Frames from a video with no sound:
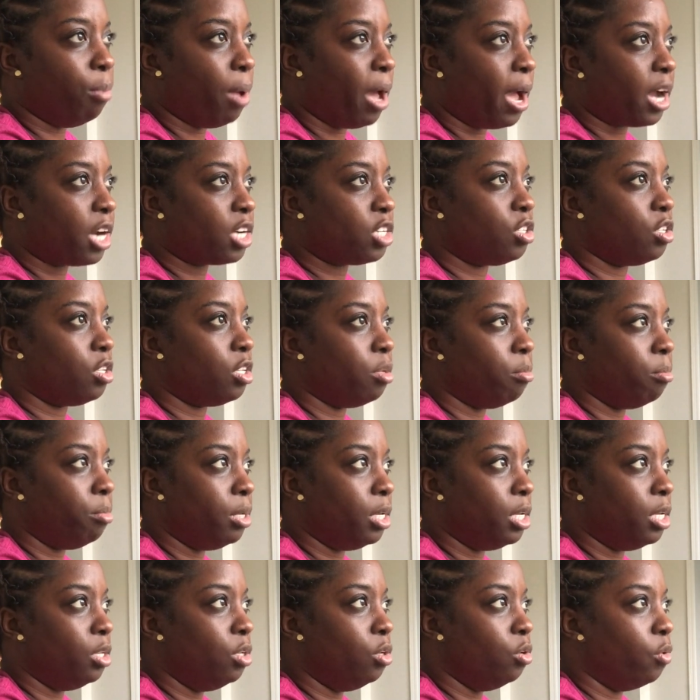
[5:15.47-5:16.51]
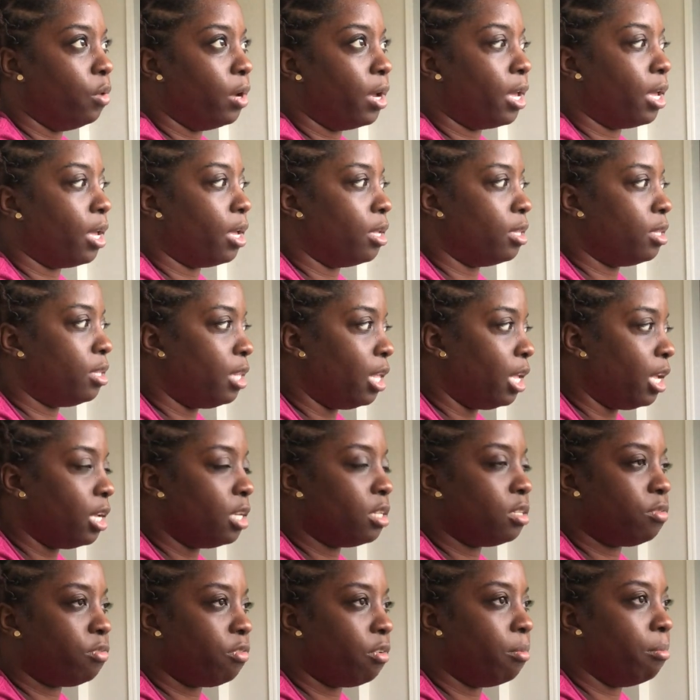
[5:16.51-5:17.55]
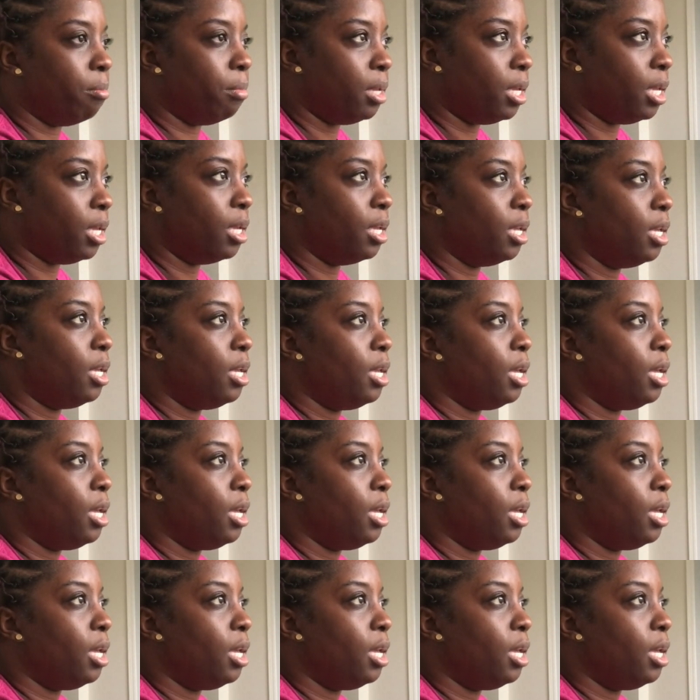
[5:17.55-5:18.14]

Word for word: actually be doing things for me